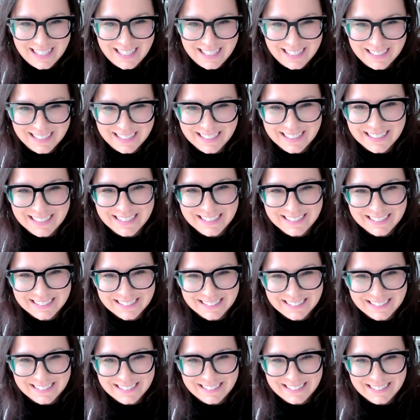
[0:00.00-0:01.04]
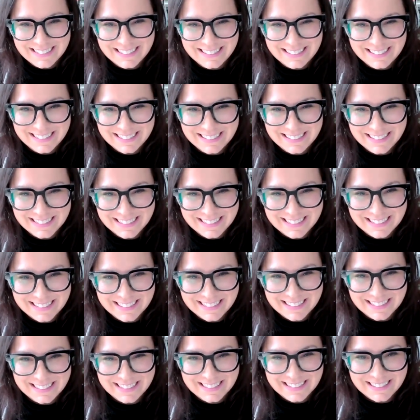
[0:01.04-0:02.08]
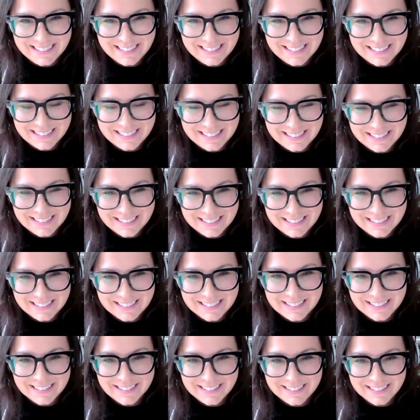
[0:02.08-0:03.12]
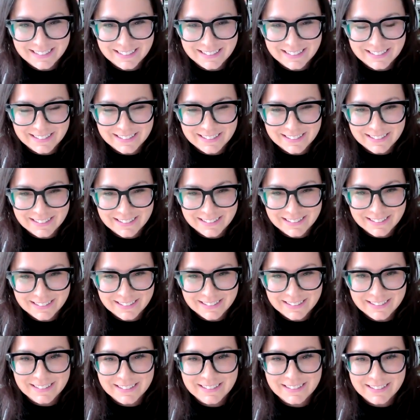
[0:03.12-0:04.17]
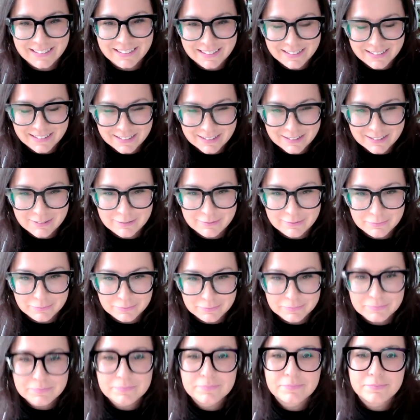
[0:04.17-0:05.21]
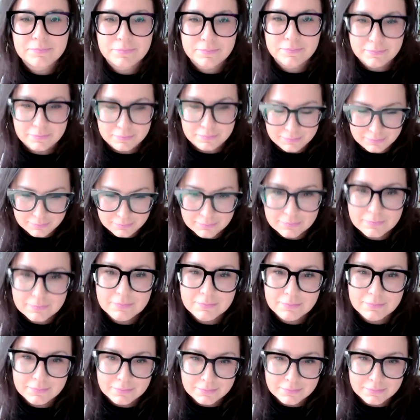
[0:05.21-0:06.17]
(silent)